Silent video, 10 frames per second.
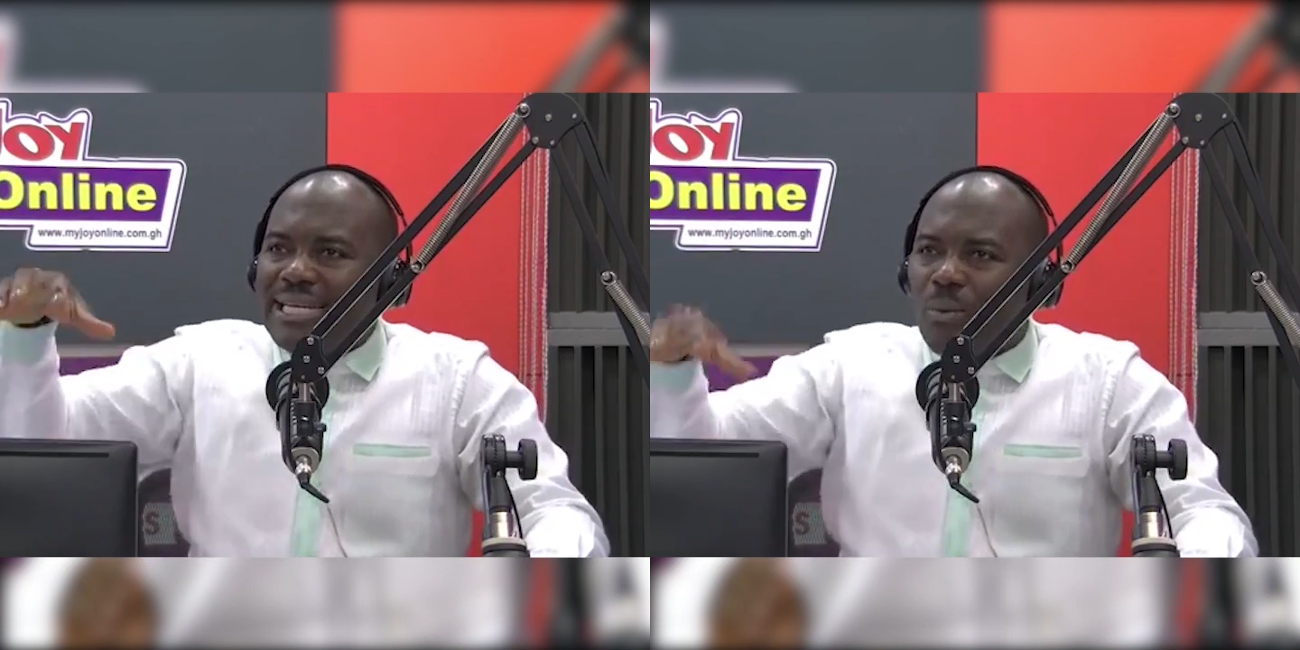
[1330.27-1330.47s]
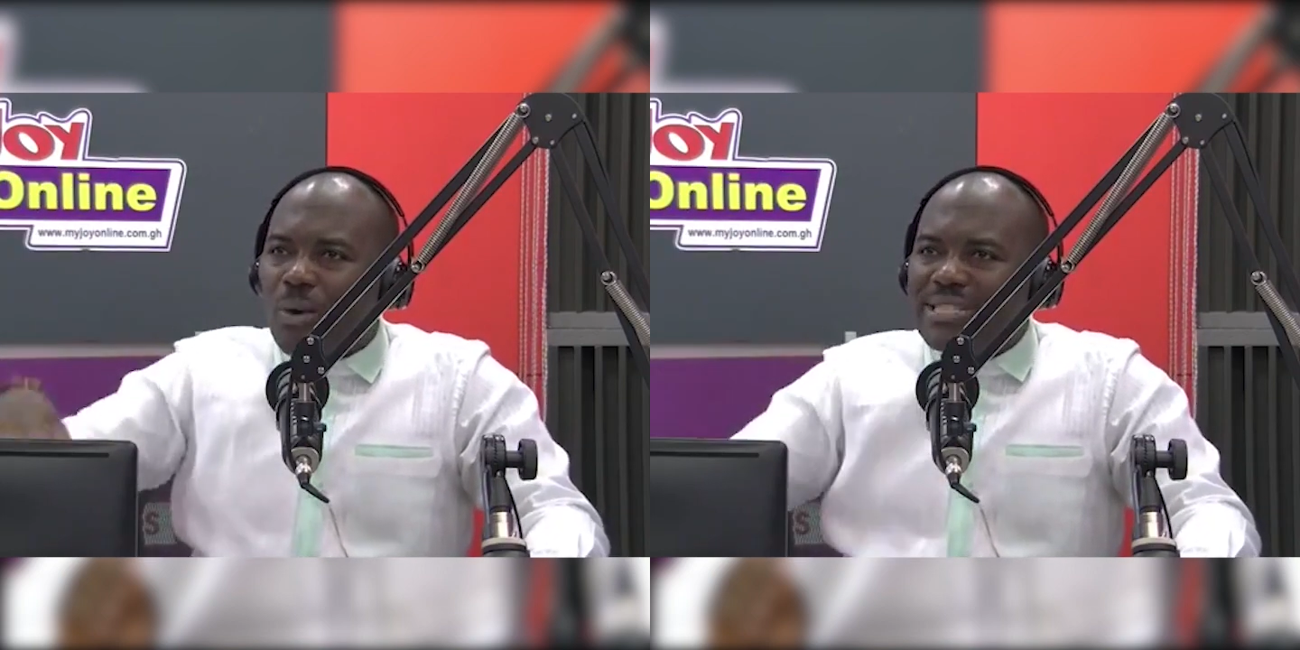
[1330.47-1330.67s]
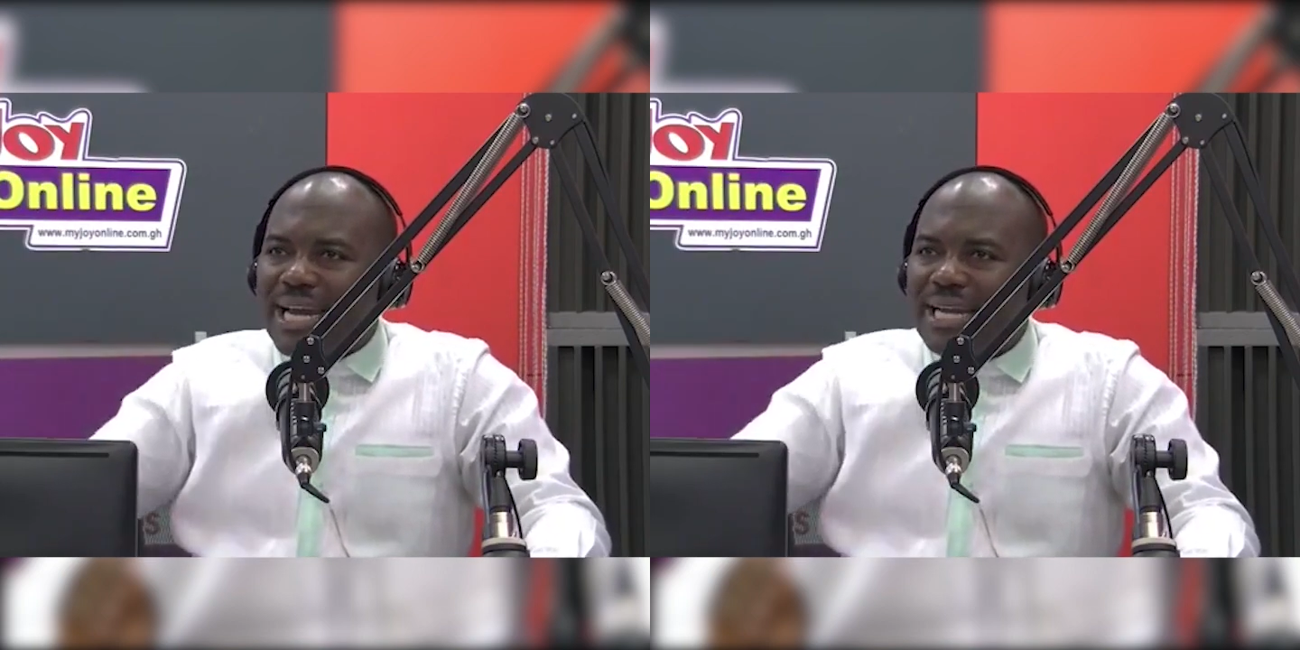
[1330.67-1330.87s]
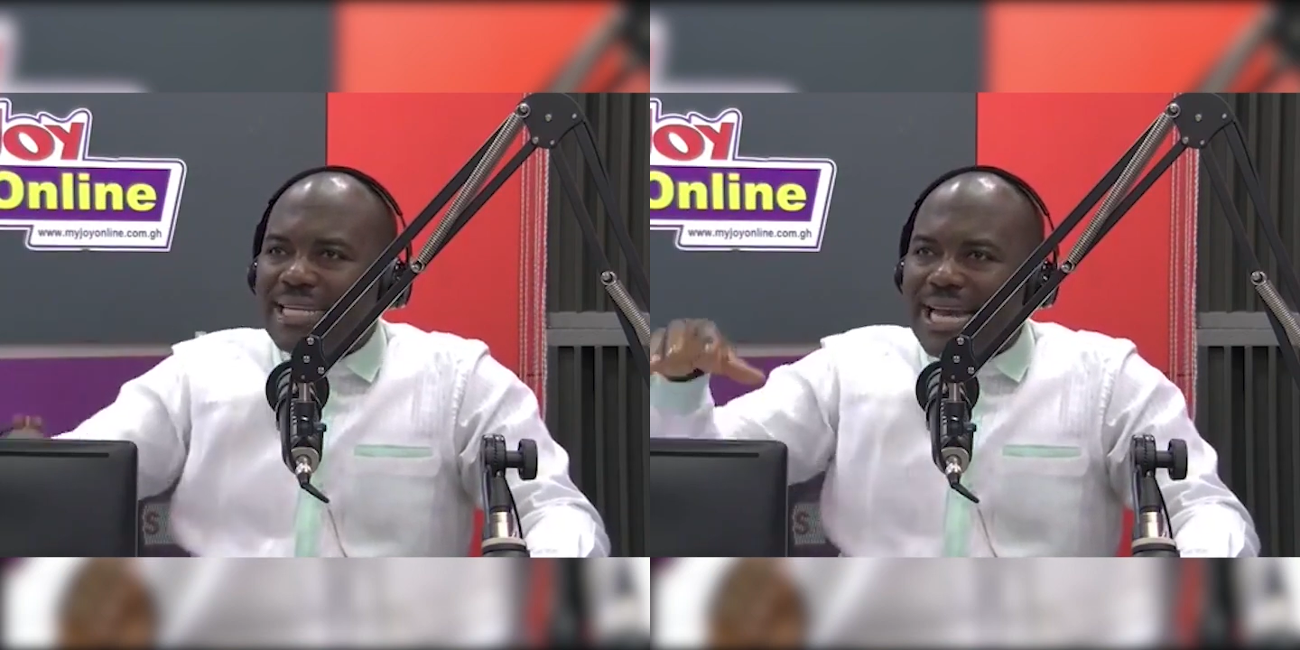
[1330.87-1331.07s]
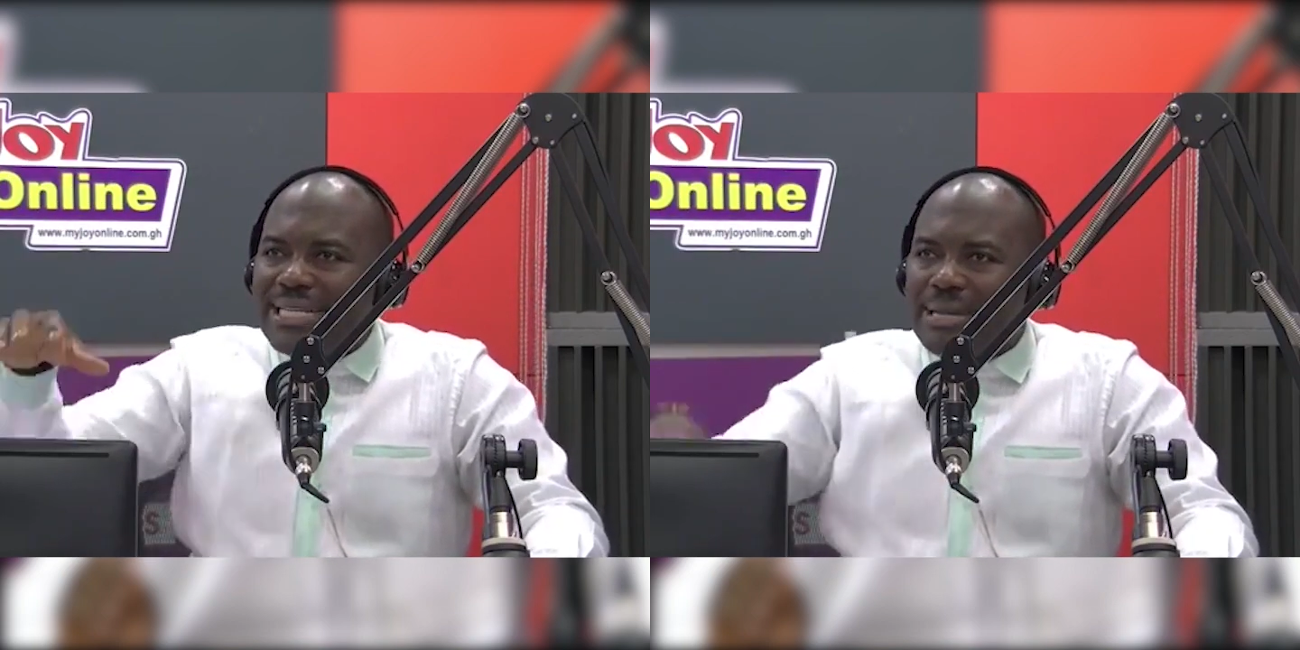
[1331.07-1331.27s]
the water,
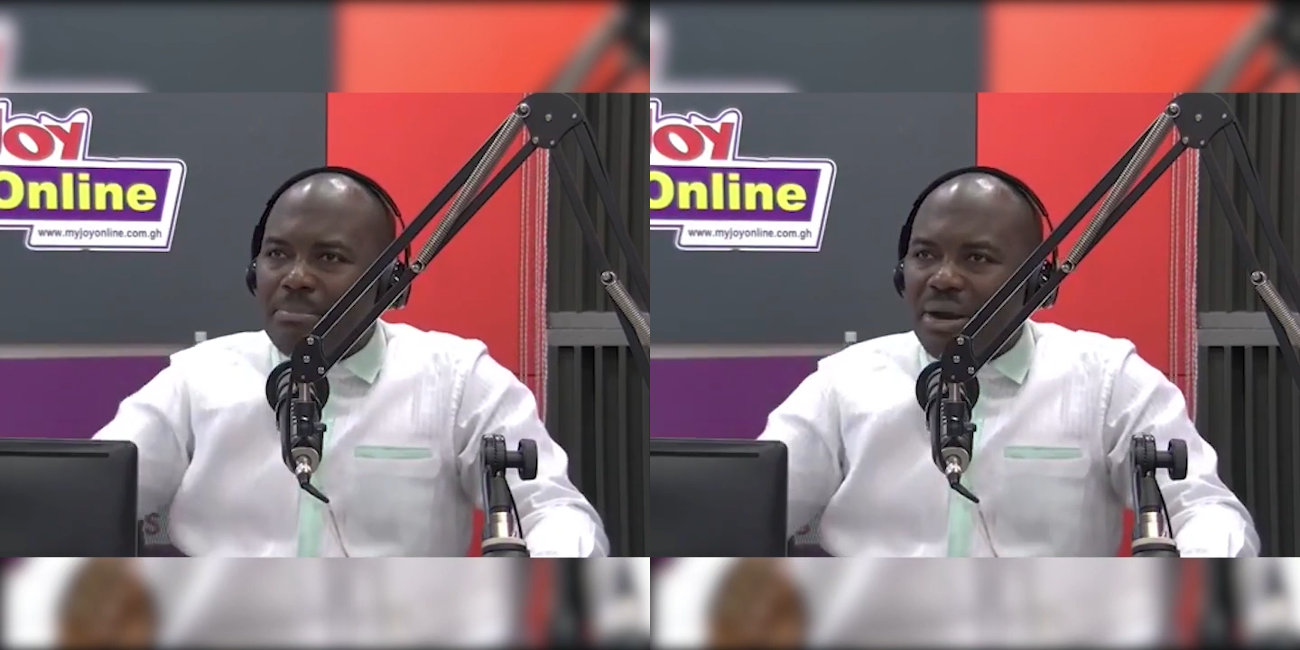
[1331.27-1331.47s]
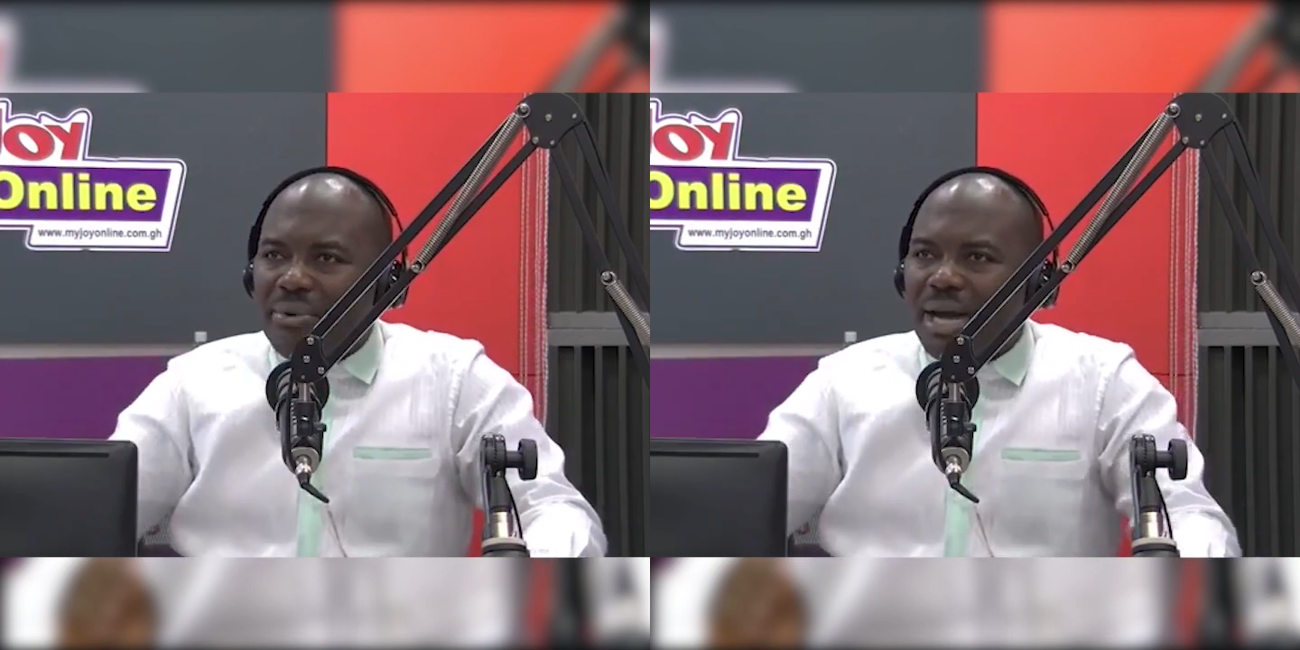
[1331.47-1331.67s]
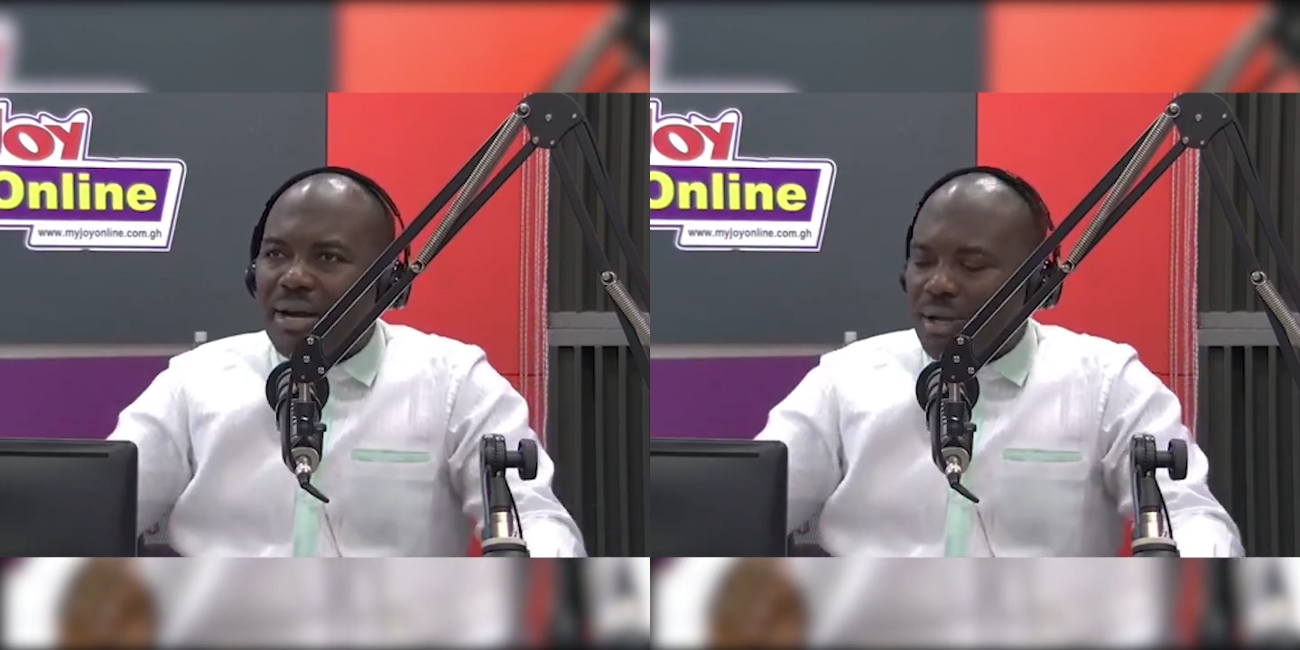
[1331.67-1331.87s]
that is the burial.